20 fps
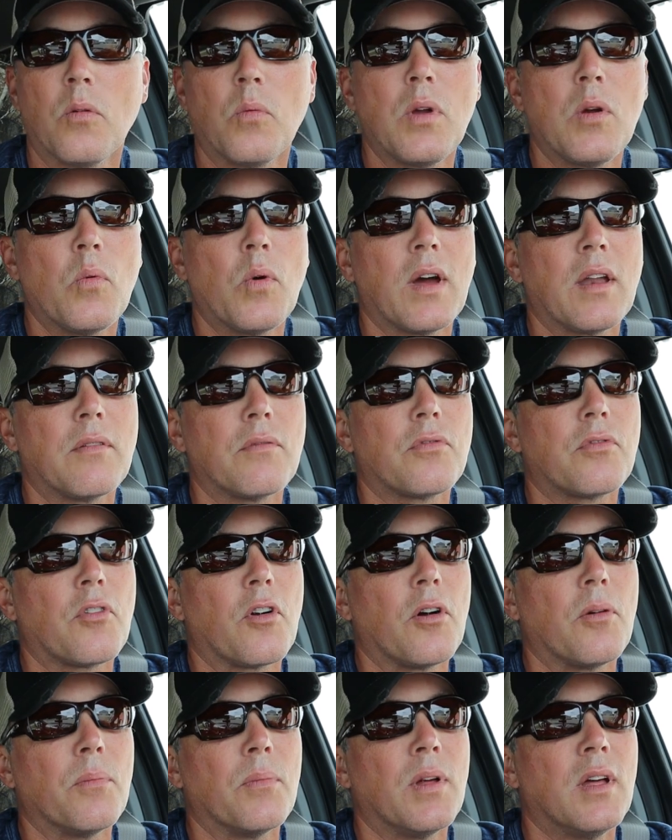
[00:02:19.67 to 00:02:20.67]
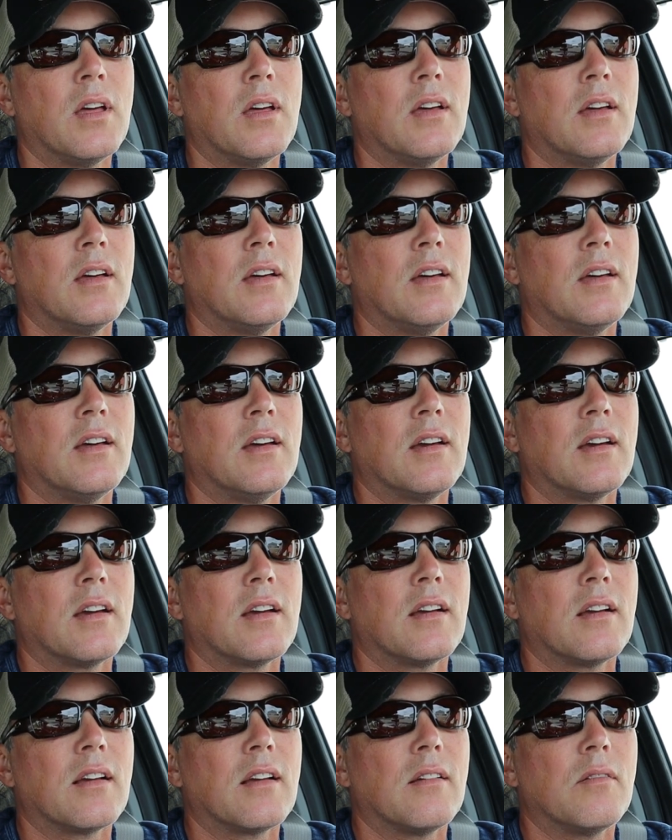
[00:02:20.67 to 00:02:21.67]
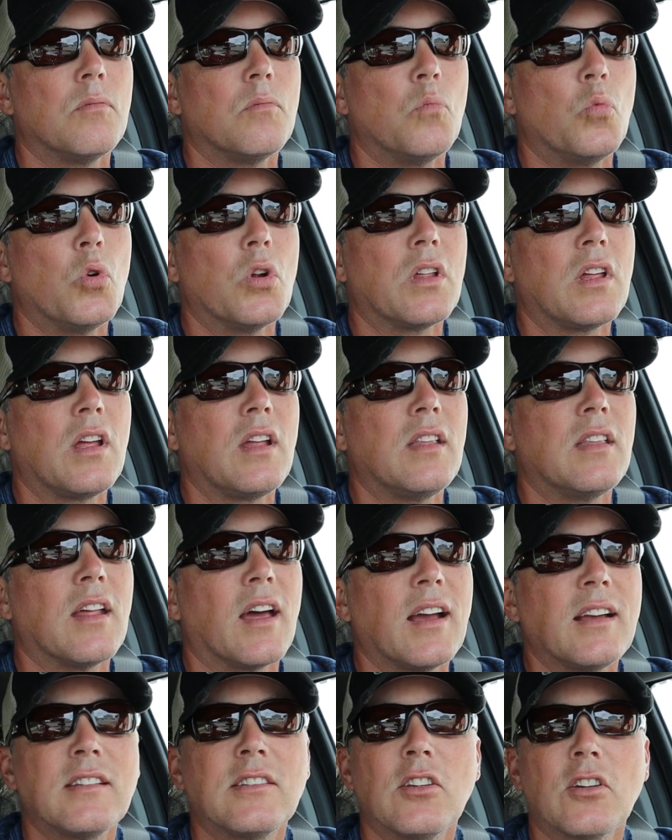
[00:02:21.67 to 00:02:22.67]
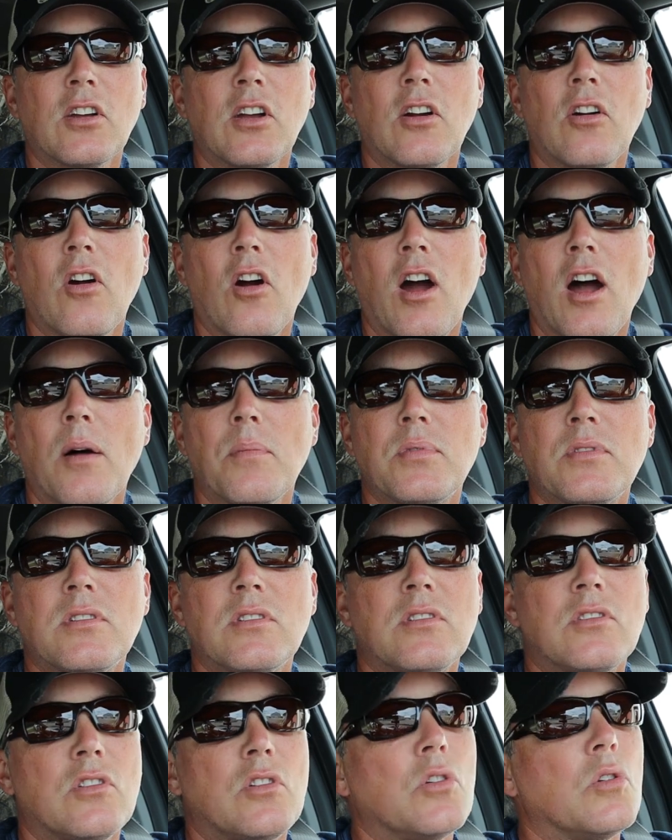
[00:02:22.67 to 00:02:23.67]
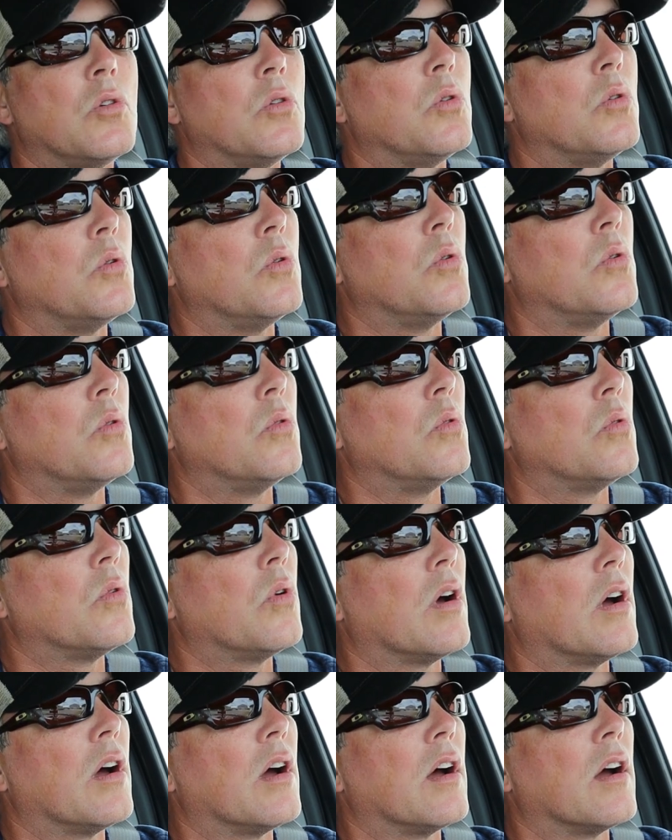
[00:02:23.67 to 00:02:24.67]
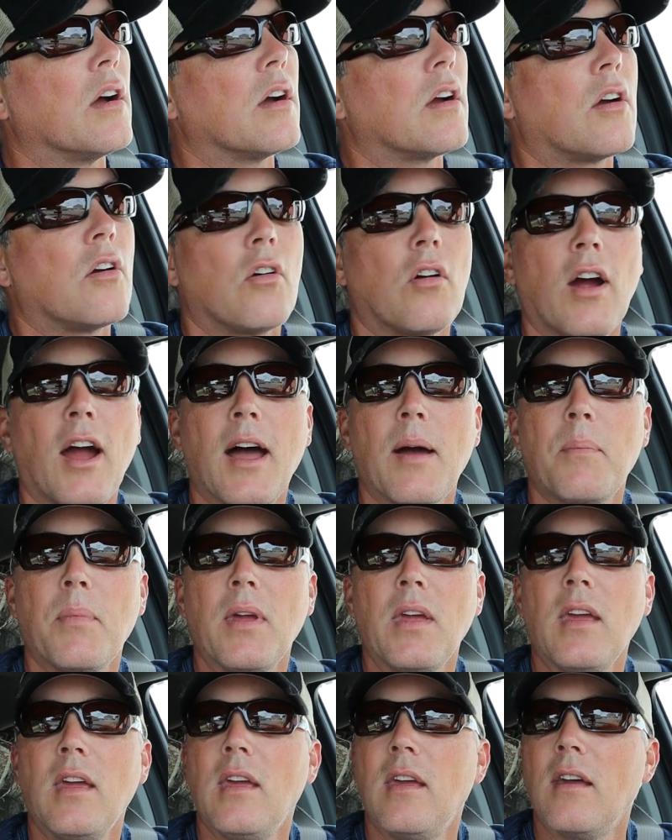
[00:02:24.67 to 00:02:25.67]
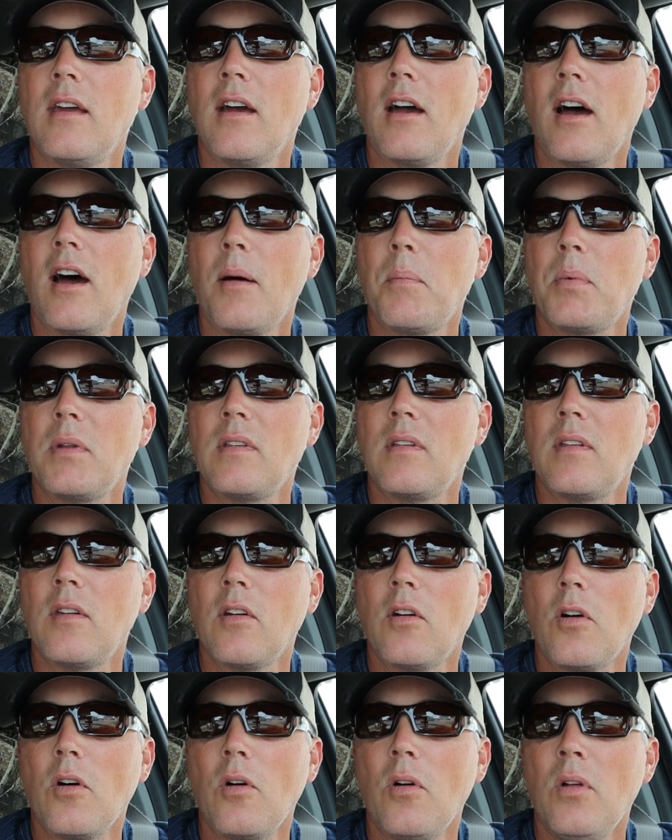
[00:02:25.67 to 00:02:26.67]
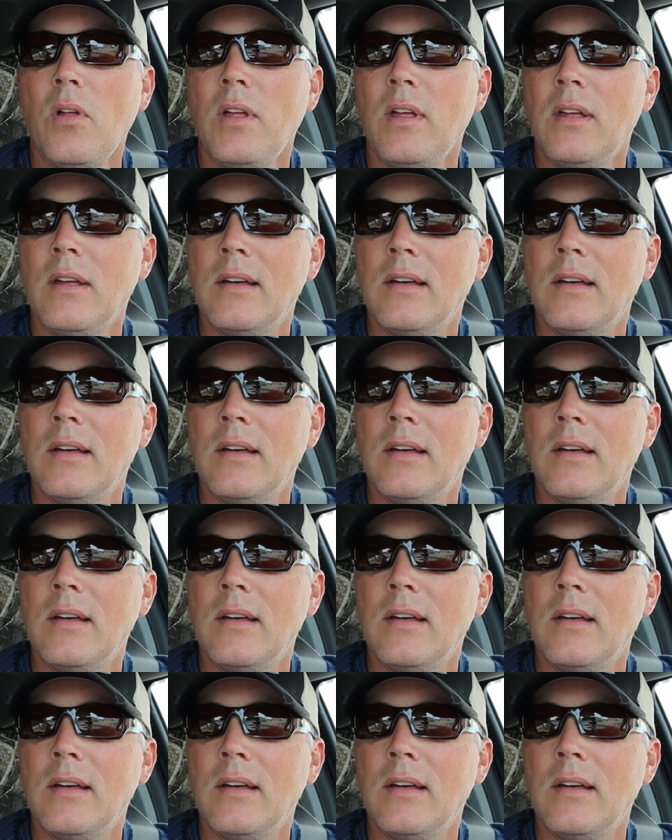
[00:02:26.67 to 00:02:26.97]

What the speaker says: We went from really nice looking crops to crappy up until,